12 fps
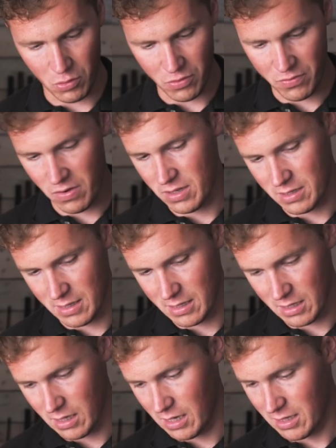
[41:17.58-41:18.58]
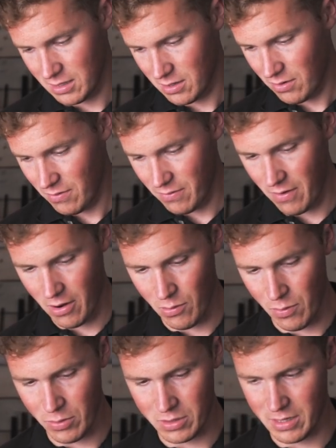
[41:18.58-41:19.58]
on the fences, is very
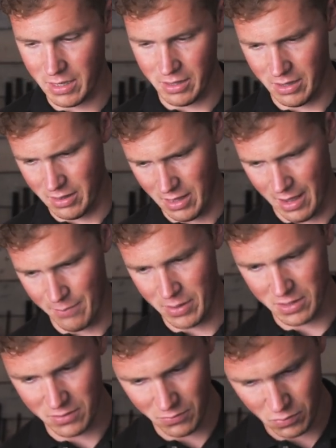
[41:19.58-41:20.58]
well put together, and that piece of